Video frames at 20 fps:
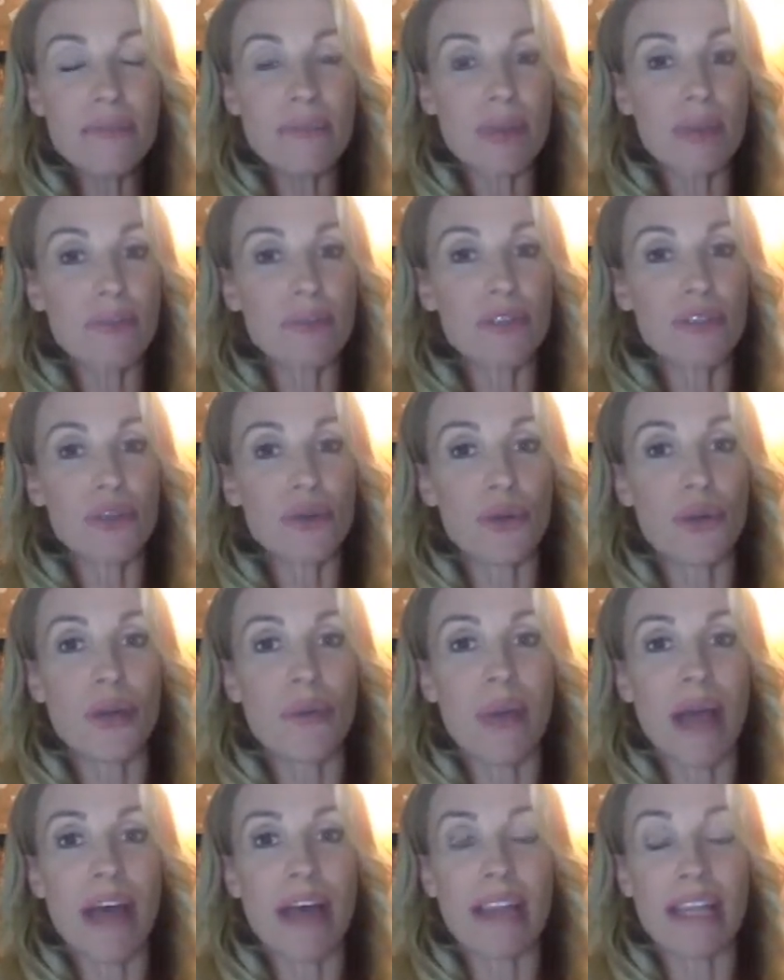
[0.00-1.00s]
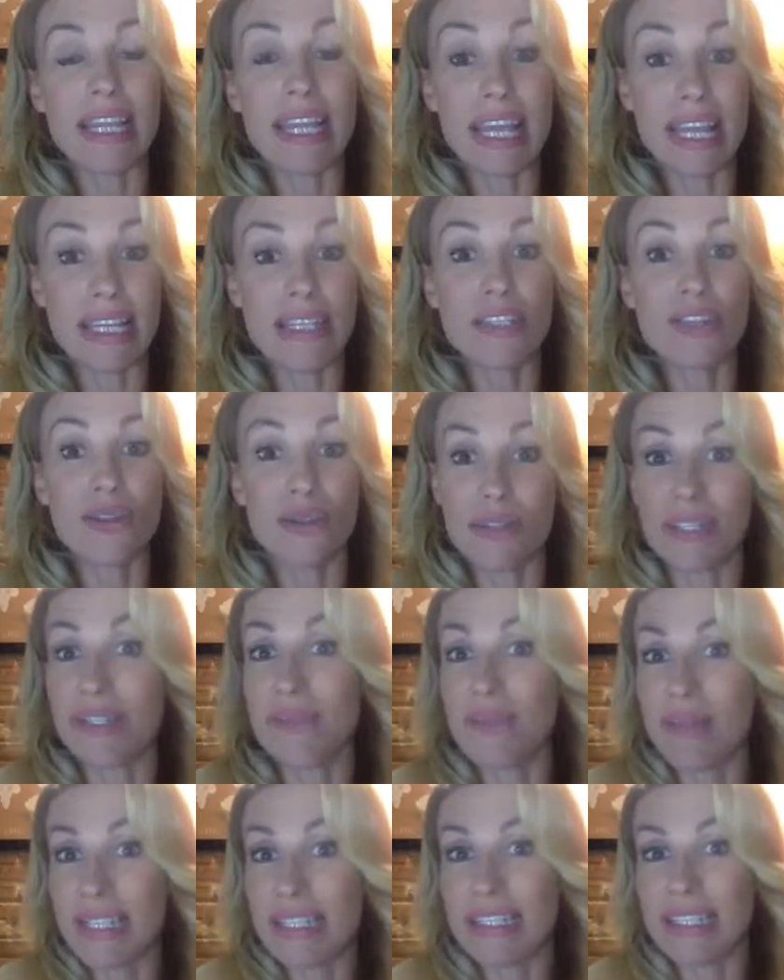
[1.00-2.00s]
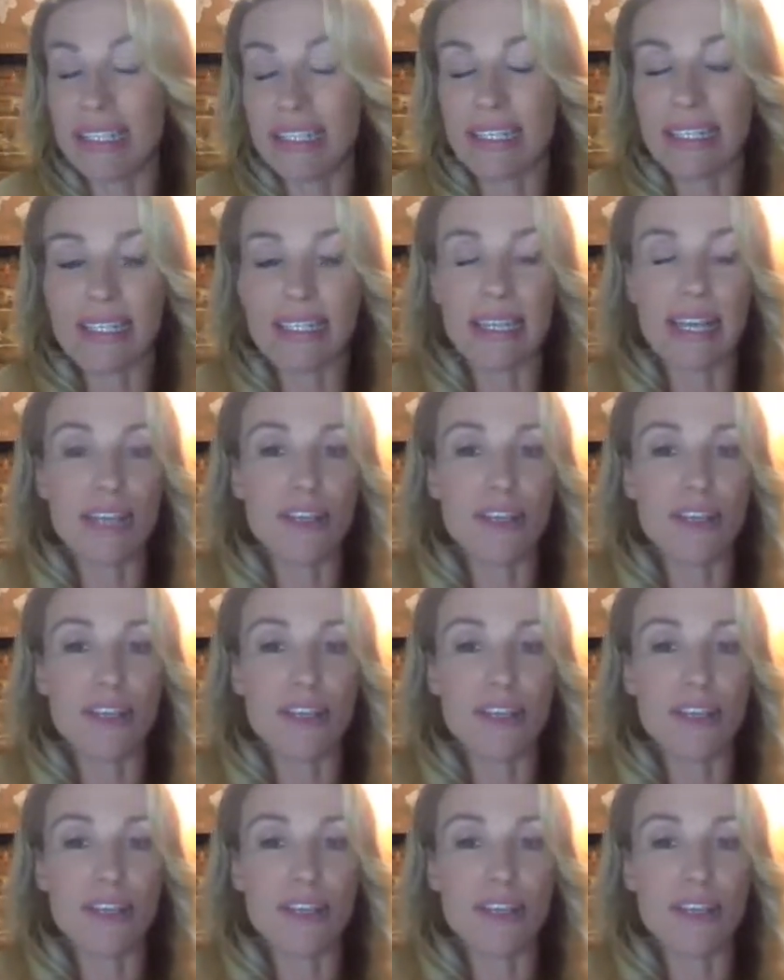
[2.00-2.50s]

to people talk about these sorts of businesses,